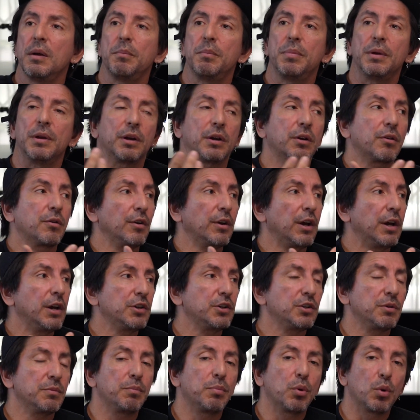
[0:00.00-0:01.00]
bit of
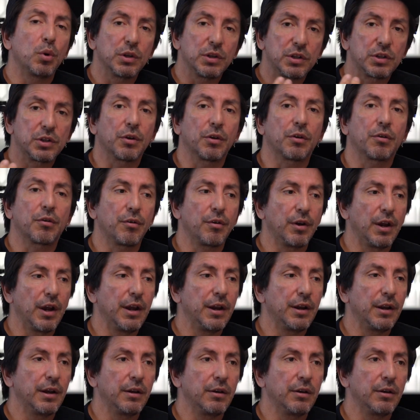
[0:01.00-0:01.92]
creation points to a creator,